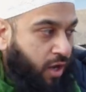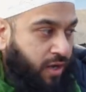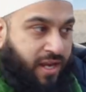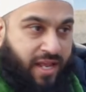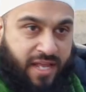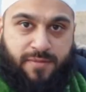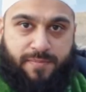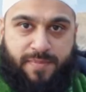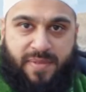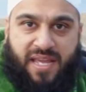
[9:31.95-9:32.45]
On
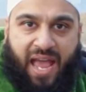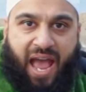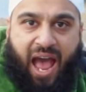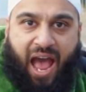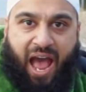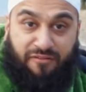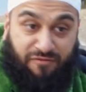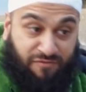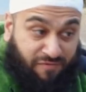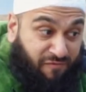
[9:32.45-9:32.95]
his
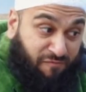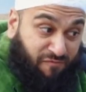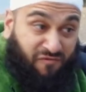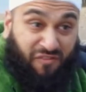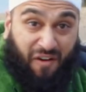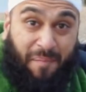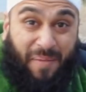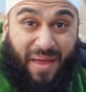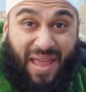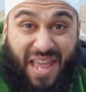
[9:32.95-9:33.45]
behalf,
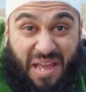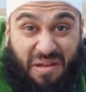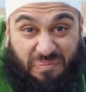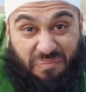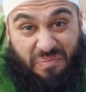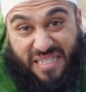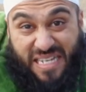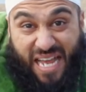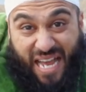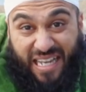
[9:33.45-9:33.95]
from
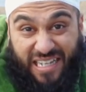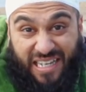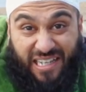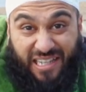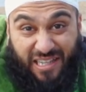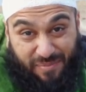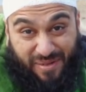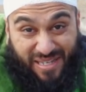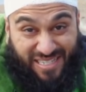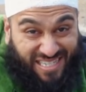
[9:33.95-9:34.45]
him,
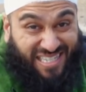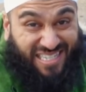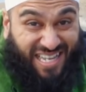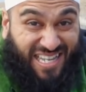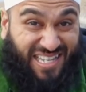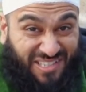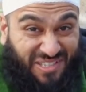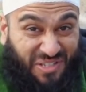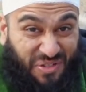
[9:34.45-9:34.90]
technically, because it's his